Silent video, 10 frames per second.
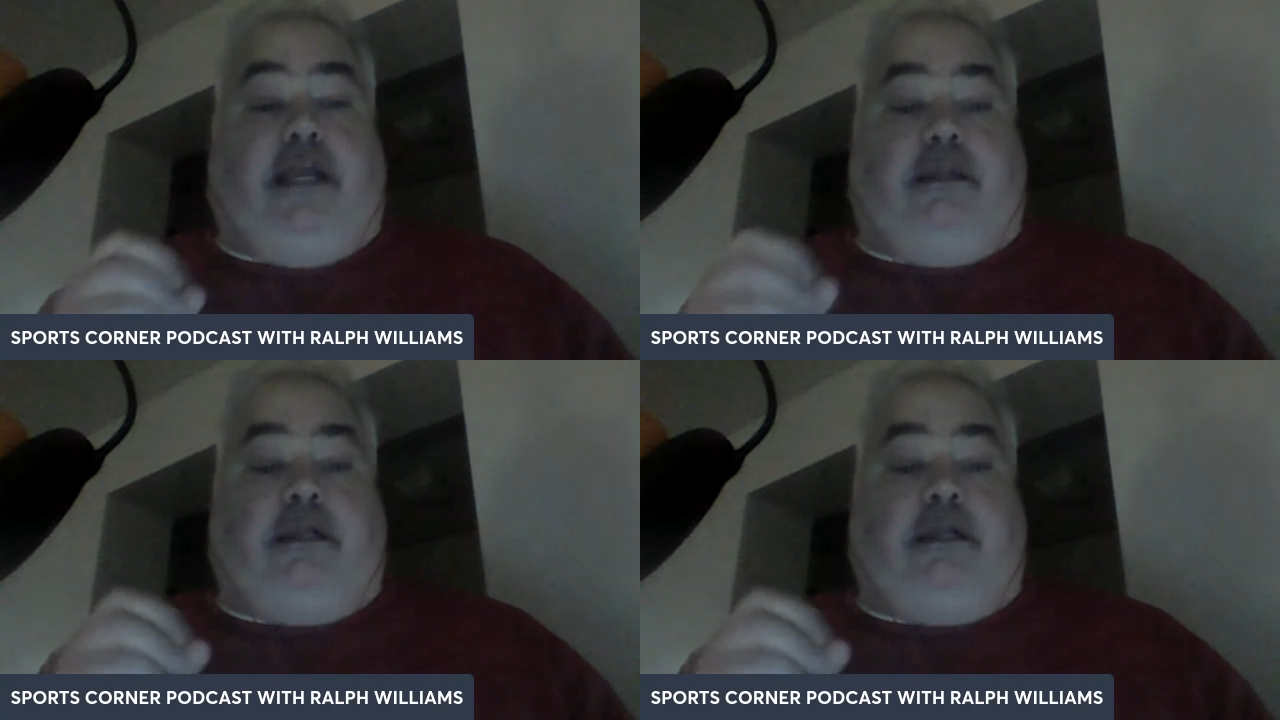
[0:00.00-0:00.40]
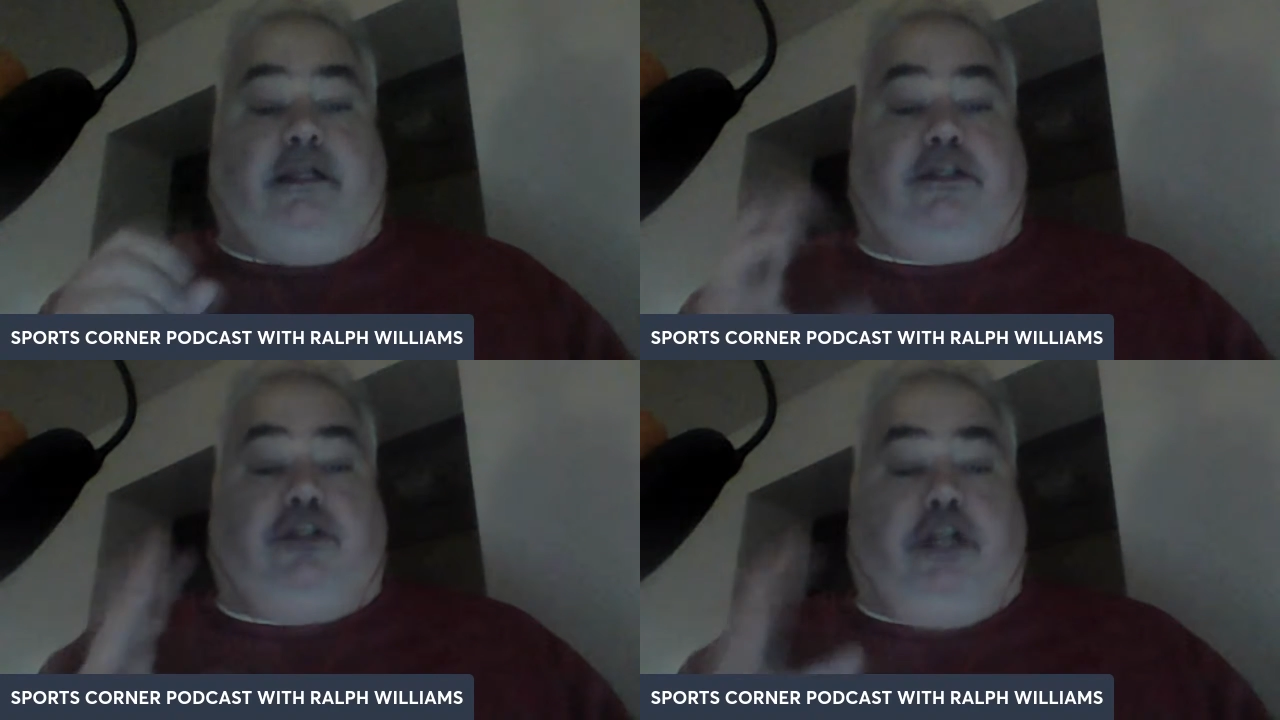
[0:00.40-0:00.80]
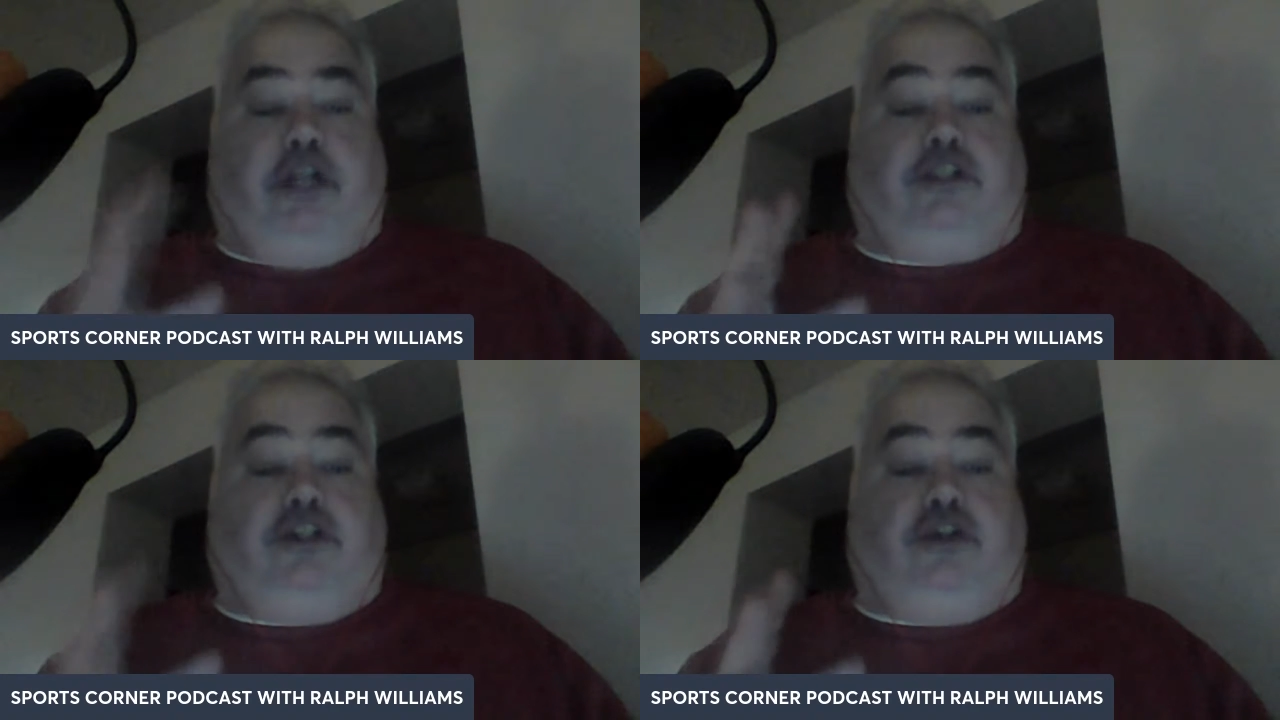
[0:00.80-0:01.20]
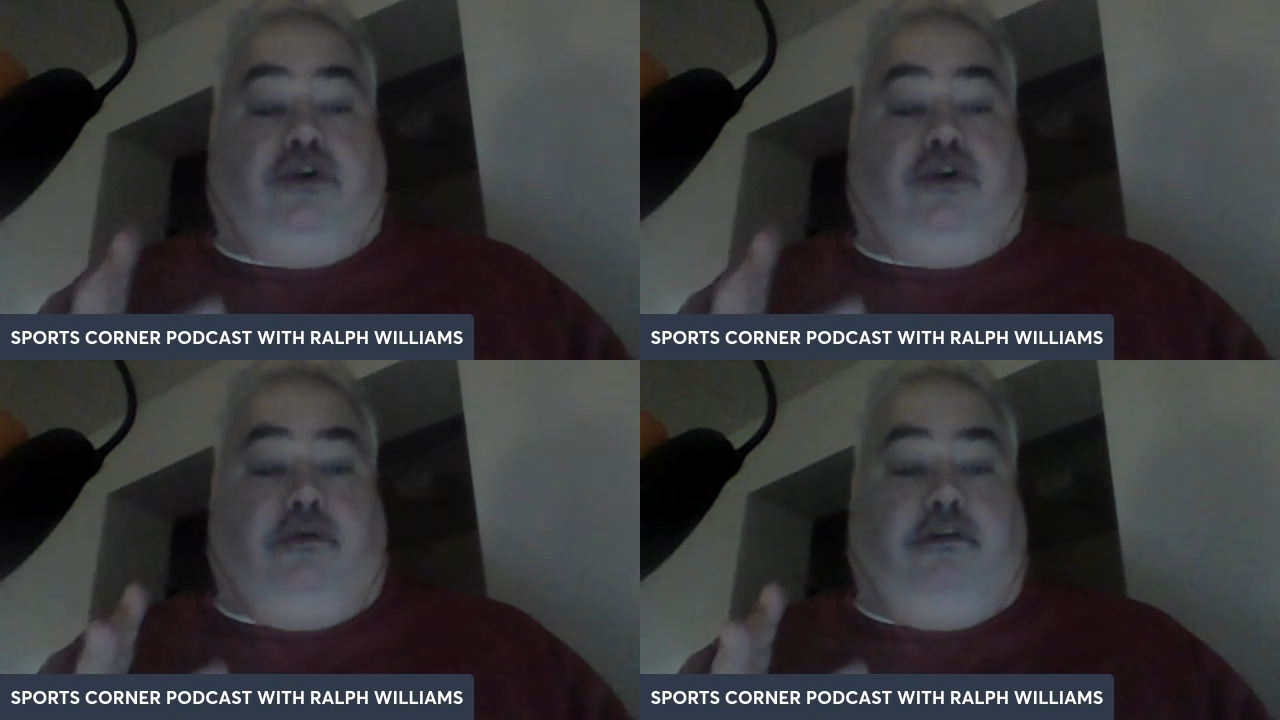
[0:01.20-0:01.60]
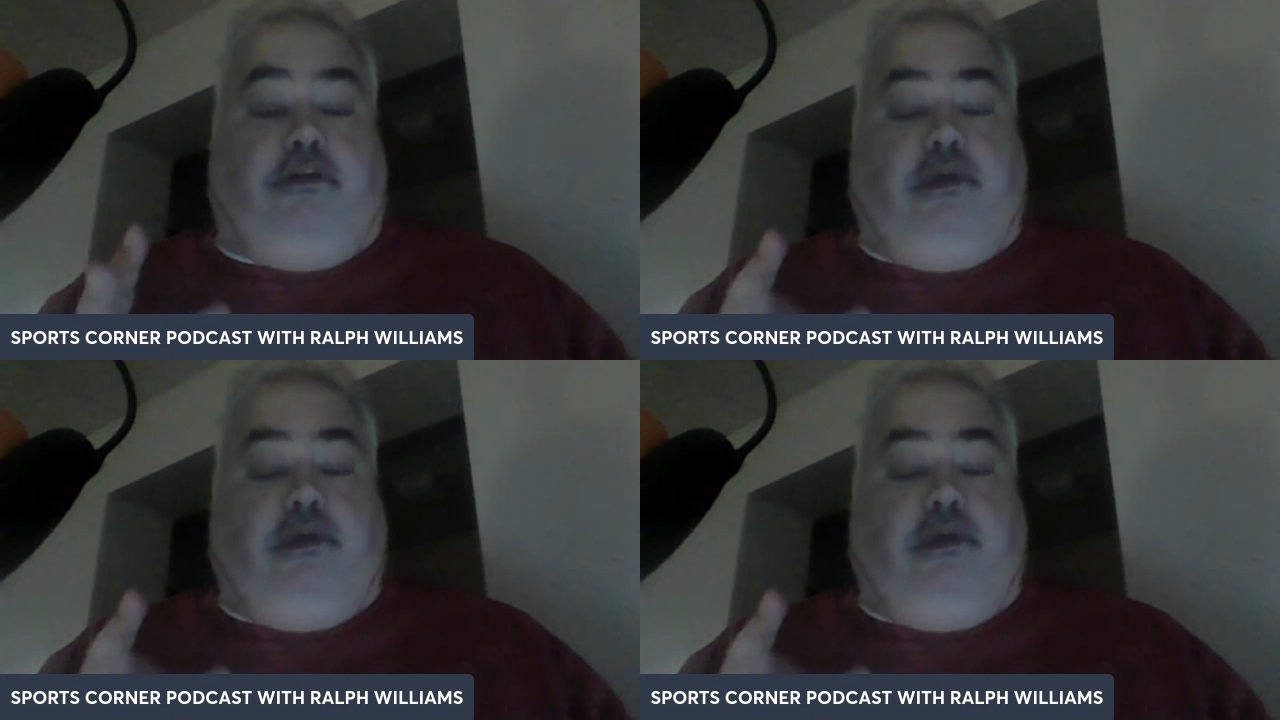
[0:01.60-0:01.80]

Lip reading: it's the truth.